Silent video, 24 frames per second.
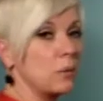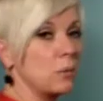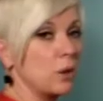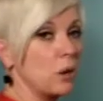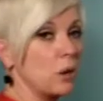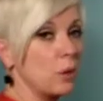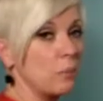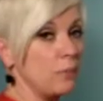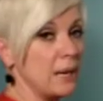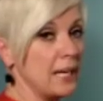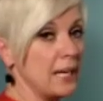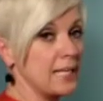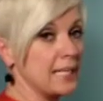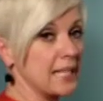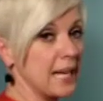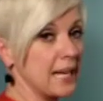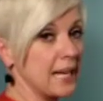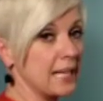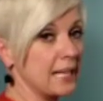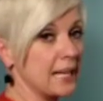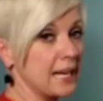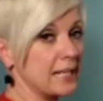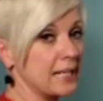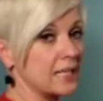we're
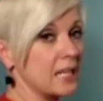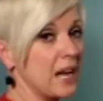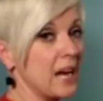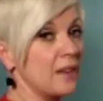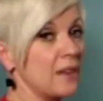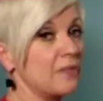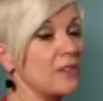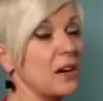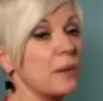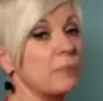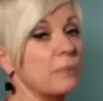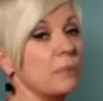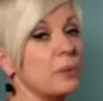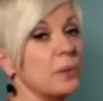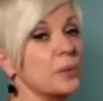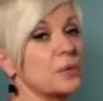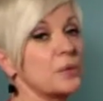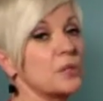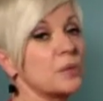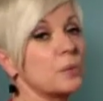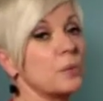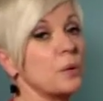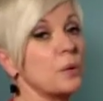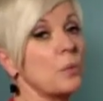maintaining that diaphragm
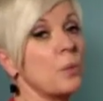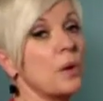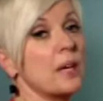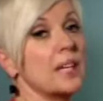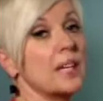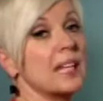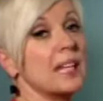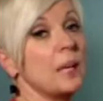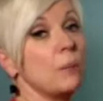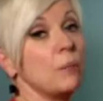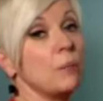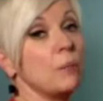pulse, so we want to keep